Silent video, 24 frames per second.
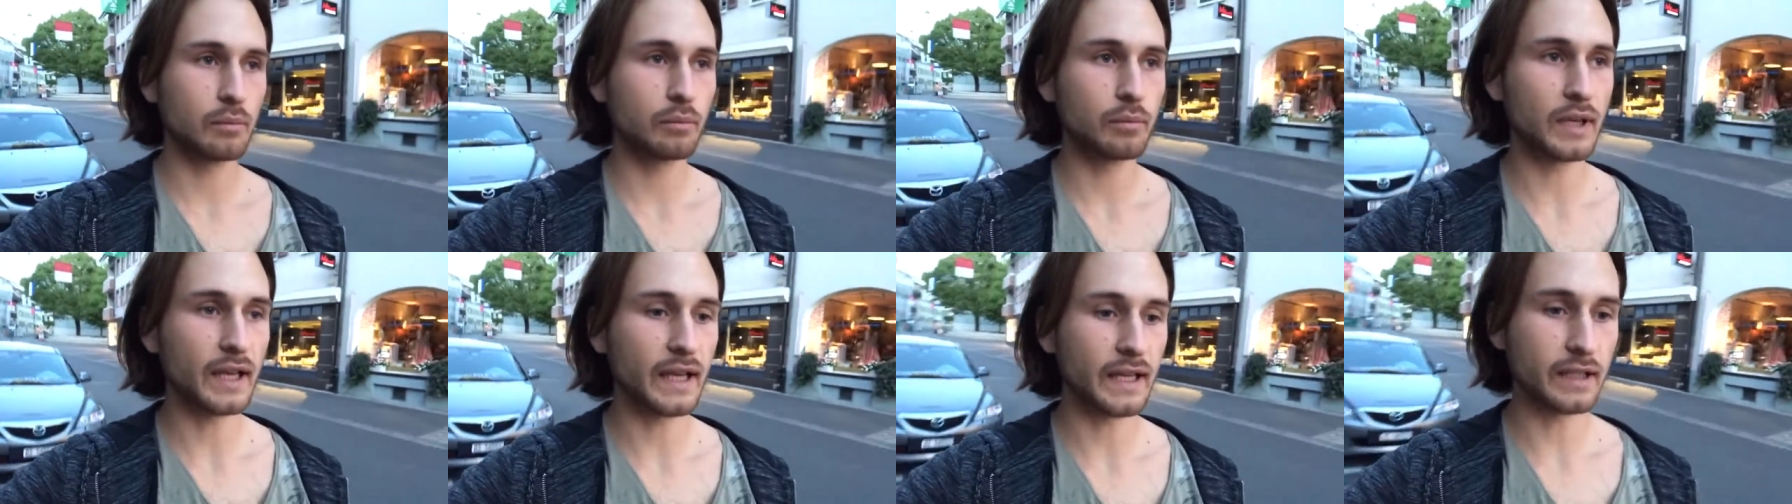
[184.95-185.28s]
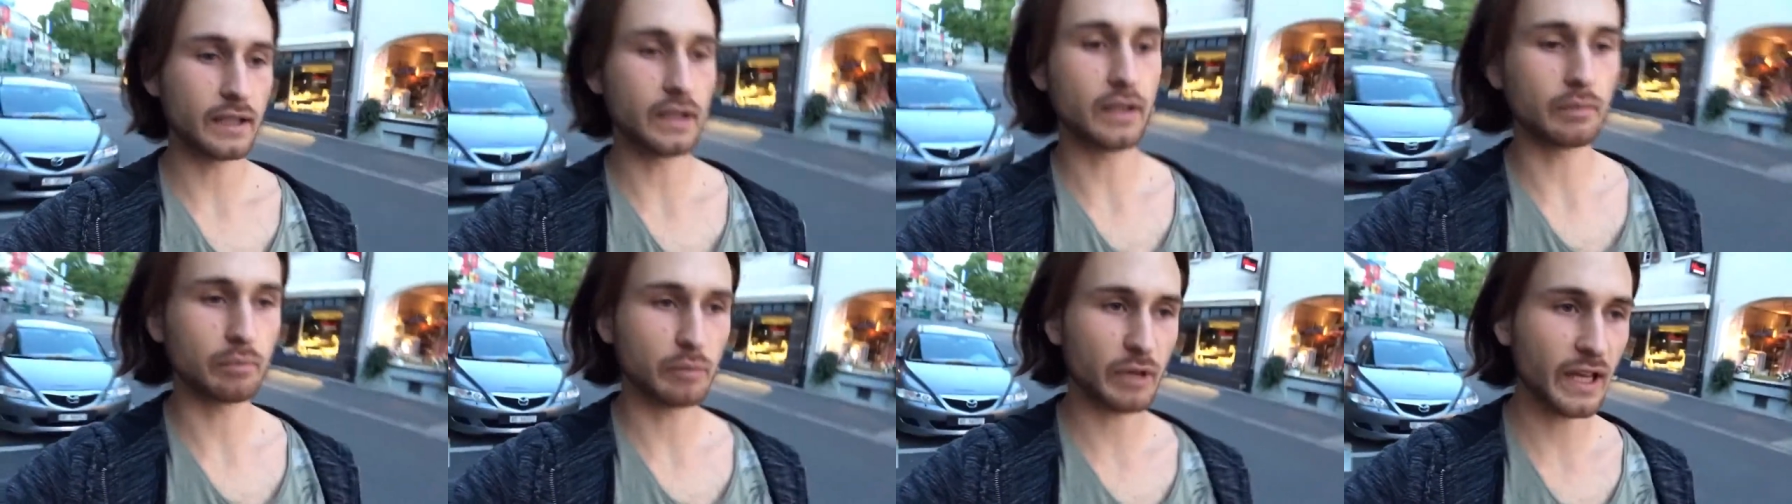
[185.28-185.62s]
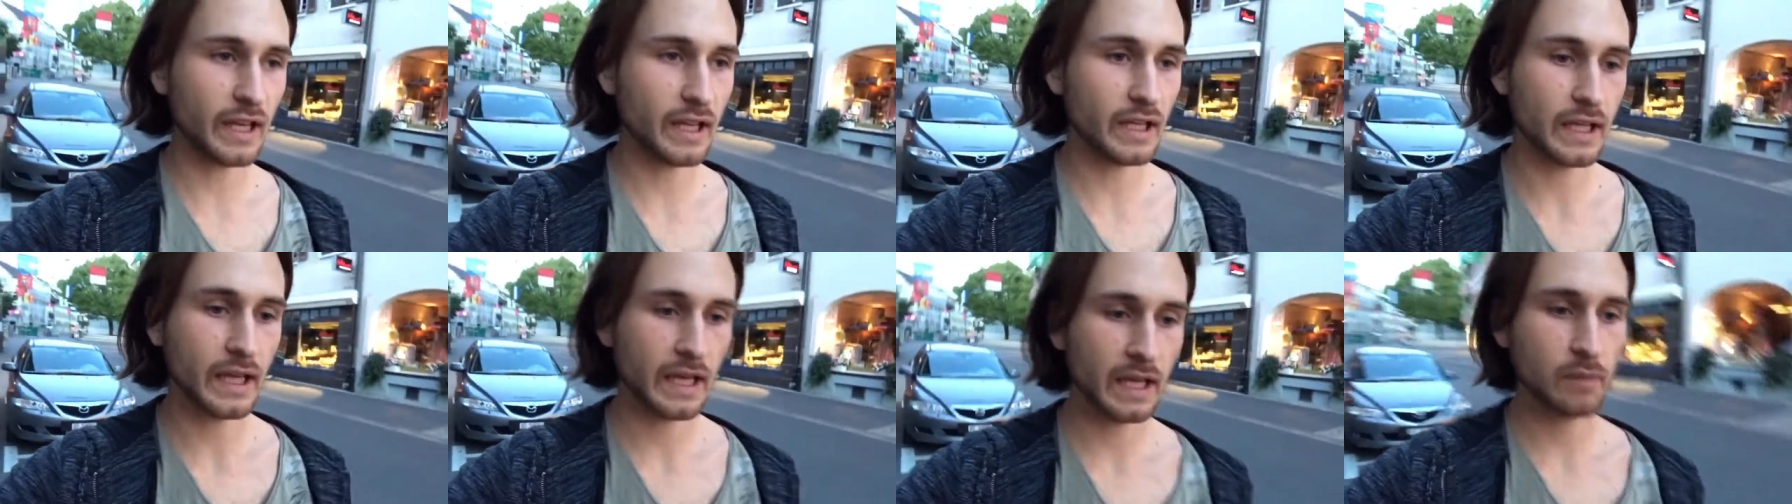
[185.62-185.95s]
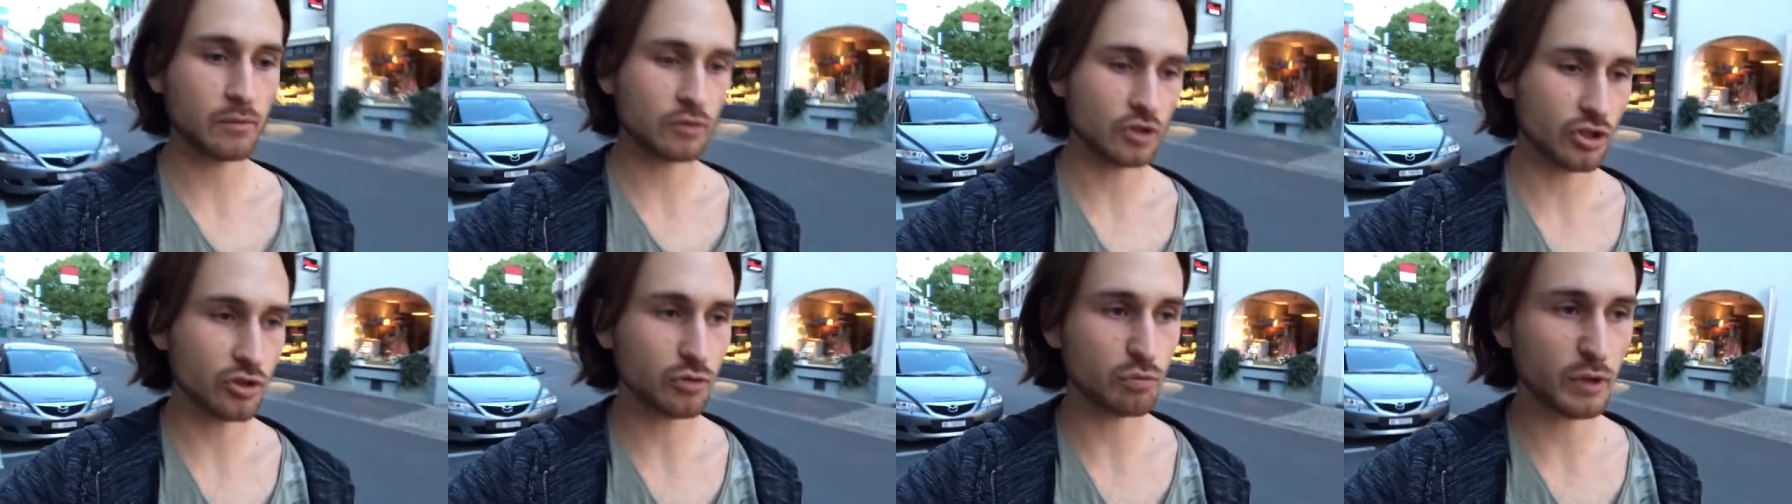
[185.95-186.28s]
play play a
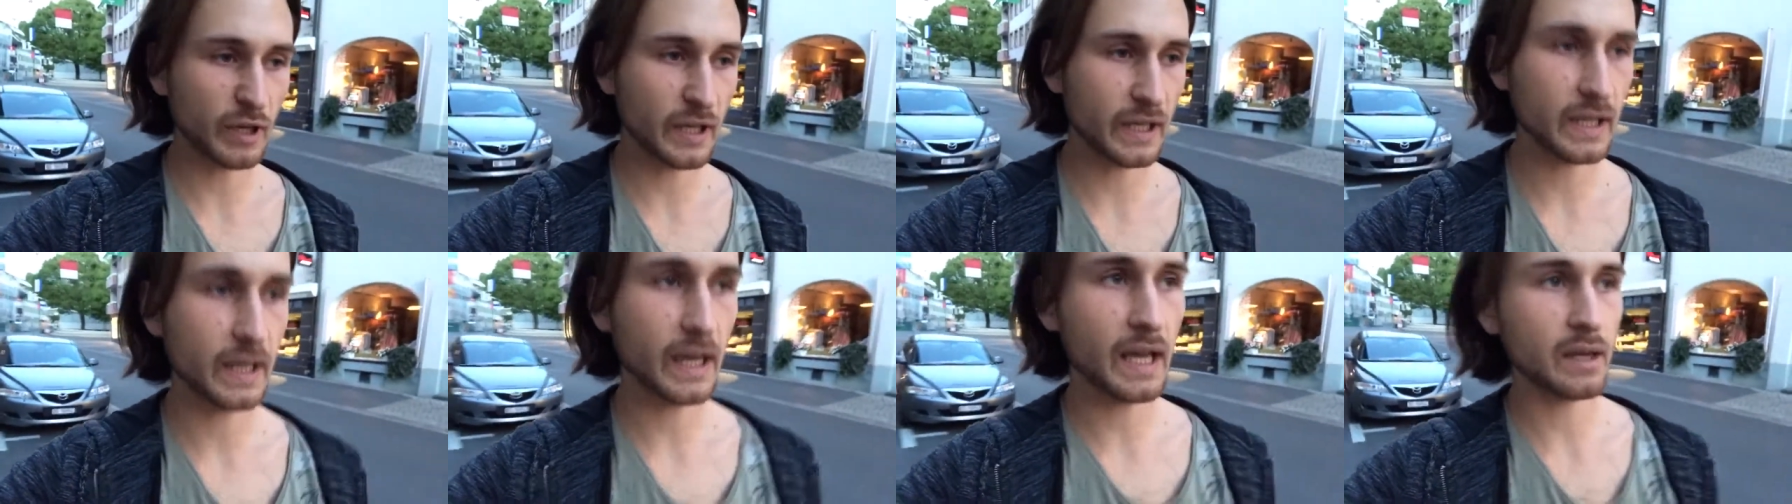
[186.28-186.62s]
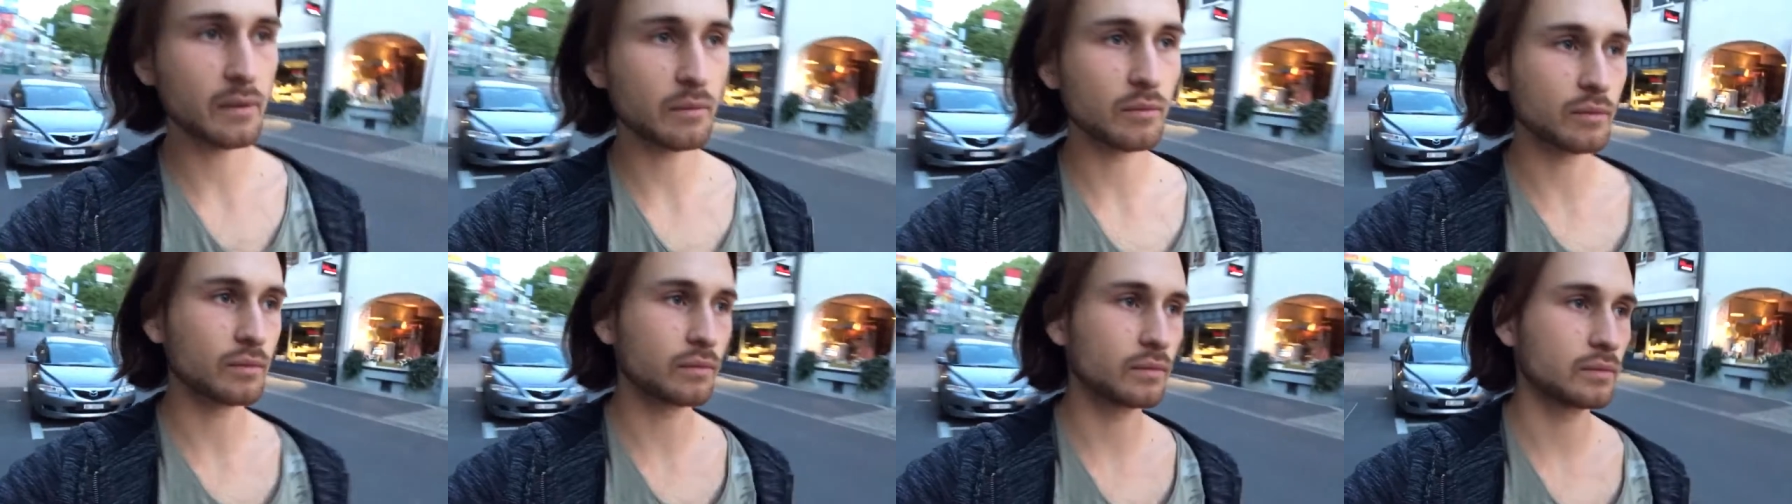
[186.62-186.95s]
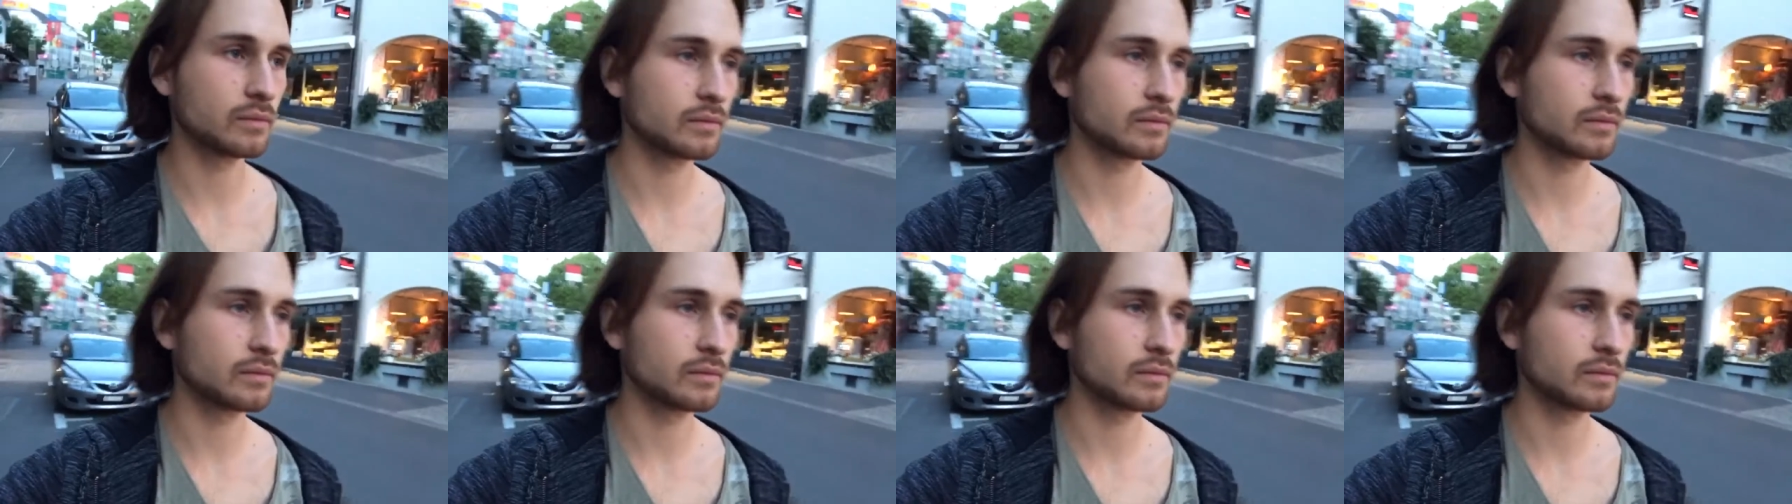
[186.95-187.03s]
game just play a game